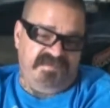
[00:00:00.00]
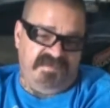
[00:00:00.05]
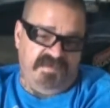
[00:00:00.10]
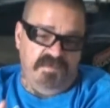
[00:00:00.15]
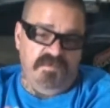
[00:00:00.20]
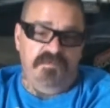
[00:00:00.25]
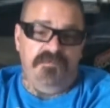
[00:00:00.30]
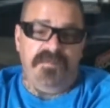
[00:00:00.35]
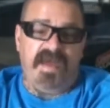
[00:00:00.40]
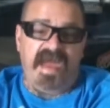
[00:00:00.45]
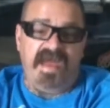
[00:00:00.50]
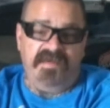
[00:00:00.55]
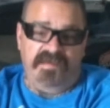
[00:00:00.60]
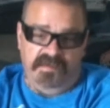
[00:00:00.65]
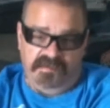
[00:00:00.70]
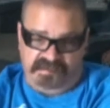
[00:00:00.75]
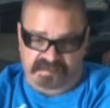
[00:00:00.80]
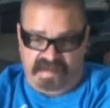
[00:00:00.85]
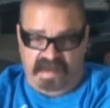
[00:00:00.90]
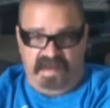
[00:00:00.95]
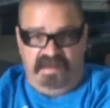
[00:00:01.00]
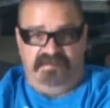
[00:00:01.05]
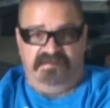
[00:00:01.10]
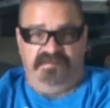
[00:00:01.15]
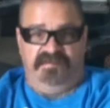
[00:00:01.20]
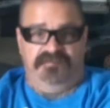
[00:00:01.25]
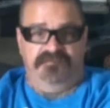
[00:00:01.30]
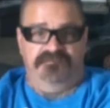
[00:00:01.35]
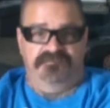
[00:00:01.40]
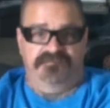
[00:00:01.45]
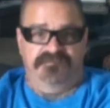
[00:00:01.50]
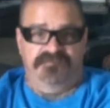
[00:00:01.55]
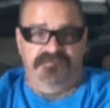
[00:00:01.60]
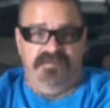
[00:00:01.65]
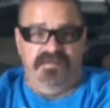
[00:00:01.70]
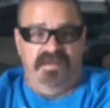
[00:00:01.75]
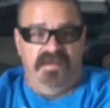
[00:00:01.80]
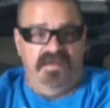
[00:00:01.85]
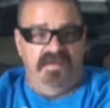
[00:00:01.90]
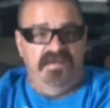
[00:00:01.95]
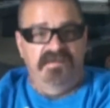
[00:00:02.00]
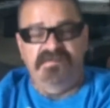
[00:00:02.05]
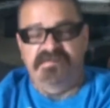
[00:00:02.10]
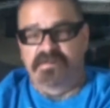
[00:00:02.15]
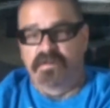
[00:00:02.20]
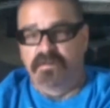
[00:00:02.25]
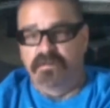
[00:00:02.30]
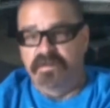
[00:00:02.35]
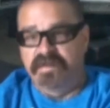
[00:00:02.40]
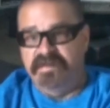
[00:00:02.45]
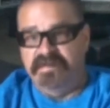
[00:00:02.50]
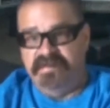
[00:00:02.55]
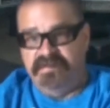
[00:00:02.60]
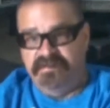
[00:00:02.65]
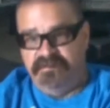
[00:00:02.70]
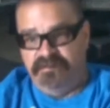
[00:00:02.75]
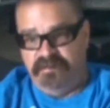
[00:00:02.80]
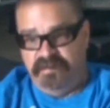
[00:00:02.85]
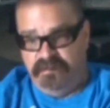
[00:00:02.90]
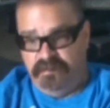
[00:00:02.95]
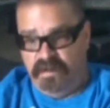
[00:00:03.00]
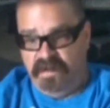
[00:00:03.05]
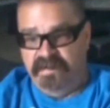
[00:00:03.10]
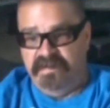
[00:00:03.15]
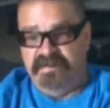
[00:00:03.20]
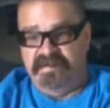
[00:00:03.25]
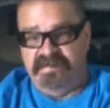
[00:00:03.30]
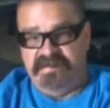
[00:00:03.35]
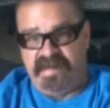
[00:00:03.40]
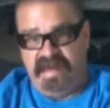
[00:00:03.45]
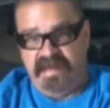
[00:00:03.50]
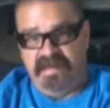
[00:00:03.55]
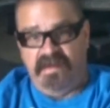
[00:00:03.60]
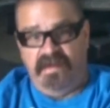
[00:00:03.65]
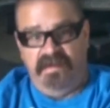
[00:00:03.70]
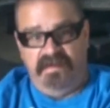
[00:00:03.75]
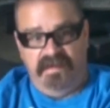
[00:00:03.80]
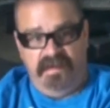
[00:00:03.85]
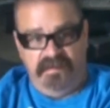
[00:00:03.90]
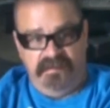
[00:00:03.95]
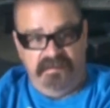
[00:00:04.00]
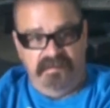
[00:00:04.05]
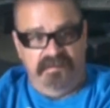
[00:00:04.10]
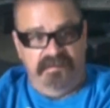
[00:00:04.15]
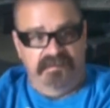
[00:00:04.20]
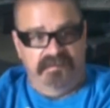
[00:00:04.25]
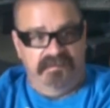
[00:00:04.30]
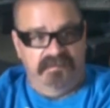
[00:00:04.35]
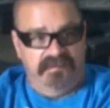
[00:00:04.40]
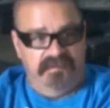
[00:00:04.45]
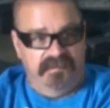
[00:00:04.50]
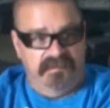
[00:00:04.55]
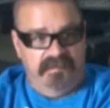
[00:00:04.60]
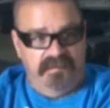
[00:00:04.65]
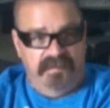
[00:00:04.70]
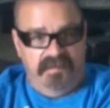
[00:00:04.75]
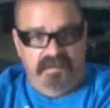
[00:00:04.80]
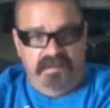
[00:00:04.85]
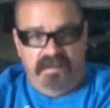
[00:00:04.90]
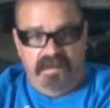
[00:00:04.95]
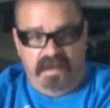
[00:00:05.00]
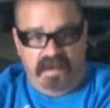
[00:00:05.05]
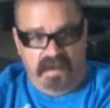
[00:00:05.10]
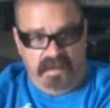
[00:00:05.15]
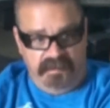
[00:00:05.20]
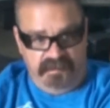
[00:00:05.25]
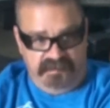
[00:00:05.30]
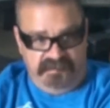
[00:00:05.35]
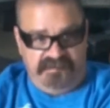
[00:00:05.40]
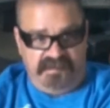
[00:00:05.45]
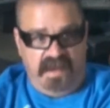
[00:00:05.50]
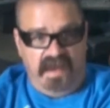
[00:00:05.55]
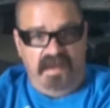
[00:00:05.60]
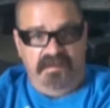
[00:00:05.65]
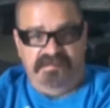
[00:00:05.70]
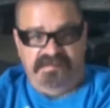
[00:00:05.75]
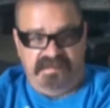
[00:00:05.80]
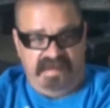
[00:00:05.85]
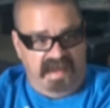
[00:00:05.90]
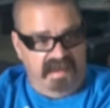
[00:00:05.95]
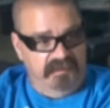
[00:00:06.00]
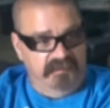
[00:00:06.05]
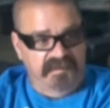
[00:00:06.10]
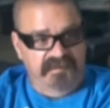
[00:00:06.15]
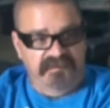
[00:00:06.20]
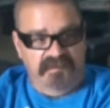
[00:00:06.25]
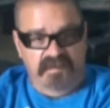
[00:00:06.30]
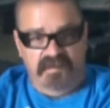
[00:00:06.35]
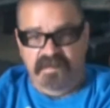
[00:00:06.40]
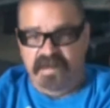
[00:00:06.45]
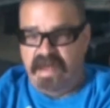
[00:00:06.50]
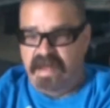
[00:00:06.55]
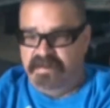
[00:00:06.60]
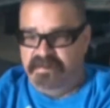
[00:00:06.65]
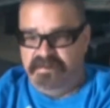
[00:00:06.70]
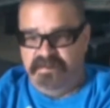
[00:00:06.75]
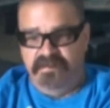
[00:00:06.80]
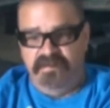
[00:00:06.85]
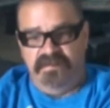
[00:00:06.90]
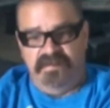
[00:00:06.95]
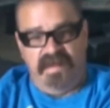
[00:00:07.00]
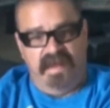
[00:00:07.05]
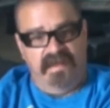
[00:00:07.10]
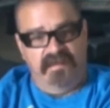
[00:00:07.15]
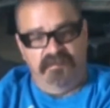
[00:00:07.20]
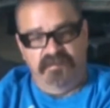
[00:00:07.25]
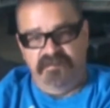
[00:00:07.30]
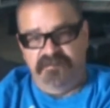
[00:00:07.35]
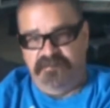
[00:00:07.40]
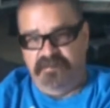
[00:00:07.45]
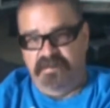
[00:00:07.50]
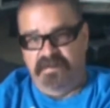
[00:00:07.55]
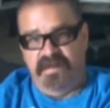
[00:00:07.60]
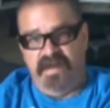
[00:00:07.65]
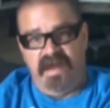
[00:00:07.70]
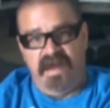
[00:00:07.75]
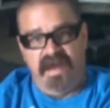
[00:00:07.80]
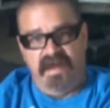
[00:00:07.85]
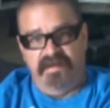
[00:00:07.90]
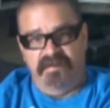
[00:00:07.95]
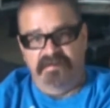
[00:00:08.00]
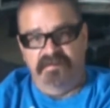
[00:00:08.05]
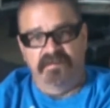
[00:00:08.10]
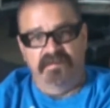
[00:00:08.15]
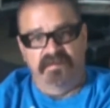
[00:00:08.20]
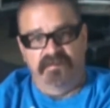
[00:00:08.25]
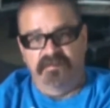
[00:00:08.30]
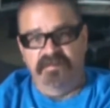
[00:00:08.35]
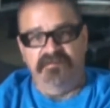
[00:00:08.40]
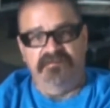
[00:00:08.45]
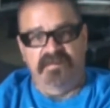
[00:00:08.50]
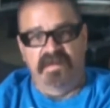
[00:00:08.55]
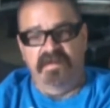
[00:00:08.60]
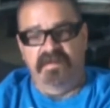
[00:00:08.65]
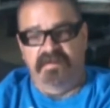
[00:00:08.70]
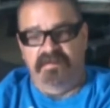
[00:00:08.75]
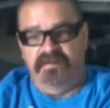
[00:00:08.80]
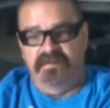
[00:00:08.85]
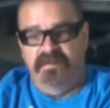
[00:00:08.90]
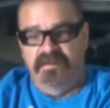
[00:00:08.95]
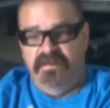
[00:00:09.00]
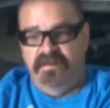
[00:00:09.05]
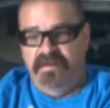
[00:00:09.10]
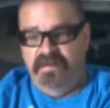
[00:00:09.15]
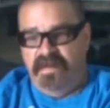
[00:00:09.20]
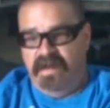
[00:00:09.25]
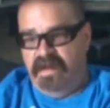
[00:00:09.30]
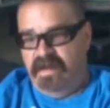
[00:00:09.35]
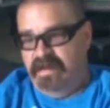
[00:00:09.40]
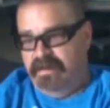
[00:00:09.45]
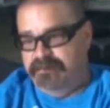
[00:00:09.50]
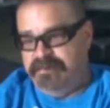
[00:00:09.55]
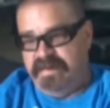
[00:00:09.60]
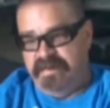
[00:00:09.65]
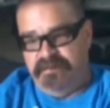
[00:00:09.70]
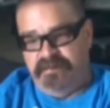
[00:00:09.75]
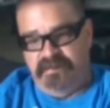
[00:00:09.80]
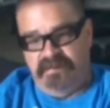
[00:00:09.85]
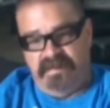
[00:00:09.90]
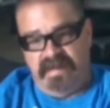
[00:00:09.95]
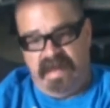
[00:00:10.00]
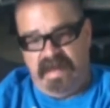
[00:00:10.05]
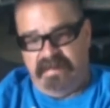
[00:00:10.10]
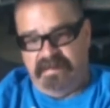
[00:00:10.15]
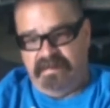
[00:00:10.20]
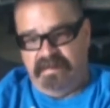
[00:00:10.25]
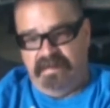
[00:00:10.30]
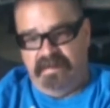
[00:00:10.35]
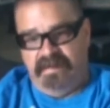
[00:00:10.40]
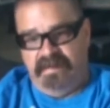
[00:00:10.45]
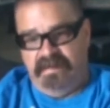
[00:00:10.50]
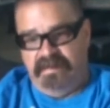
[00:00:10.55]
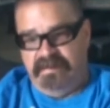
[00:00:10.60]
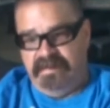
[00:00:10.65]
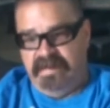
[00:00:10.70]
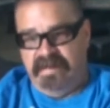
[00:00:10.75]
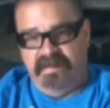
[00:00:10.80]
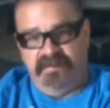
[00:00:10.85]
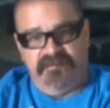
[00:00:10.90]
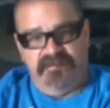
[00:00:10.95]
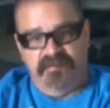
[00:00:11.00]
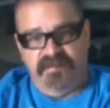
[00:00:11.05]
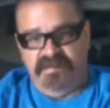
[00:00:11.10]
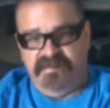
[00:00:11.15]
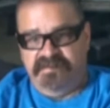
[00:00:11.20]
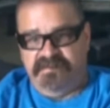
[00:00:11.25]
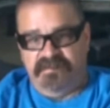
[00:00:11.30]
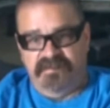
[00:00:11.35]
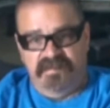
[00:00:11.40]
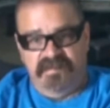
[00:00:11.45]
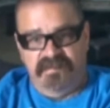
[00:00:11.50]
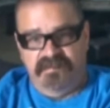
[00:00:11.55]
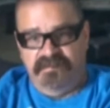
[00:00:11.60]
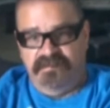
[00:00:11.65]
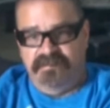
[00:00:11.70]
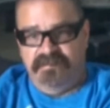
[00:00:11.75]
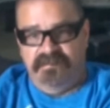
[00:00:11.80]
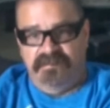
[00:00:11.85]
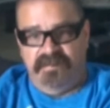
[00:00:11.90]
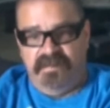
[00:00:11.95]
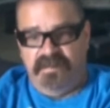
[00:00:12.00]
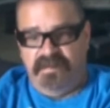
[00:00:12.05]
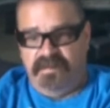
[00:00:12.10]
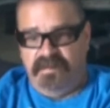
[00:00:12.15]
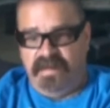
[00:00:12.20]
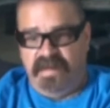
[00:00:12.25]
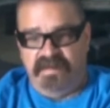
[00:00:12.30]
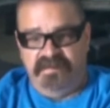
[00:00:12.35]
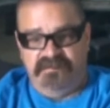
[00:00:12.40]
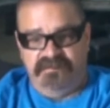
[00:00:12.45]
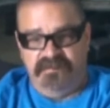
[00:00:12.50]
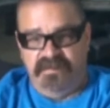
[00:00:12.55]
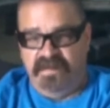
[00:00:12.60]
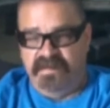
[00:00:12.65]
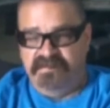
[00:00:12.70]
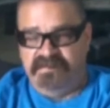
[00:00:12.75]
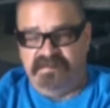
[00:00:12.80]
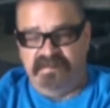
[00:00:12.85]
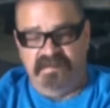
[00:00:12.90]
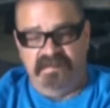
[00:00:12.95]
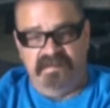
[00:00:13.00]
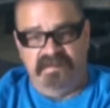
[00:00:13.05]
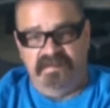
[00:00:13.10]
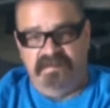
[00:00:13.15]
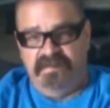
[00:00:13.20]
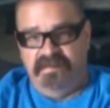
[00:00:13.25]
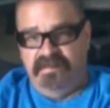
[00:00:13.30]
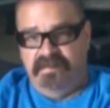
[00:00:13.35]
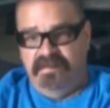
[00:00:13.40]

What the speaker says: to pay those guys. So we wanted to take on other jobs now that we've learned how to do it, now that we've figured out how to do it, and we've done it. People like Nick from Extreme HVAC,